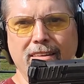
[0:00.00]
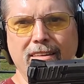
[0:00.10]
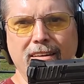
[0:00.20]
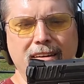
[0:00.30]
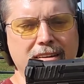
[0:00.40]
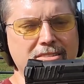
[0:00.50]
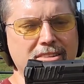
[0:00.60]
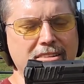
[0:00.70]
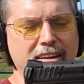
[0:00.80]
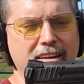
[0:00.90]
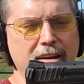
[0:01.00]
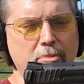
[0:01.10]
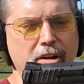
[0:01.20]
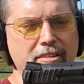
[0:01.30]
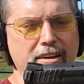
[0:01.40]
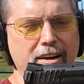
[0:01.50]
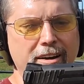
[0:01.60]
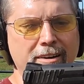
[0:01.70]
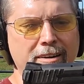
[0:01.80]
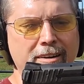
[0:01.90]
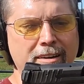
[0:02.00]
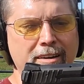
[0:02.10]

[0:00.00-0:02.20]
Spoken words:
that's the take up right there.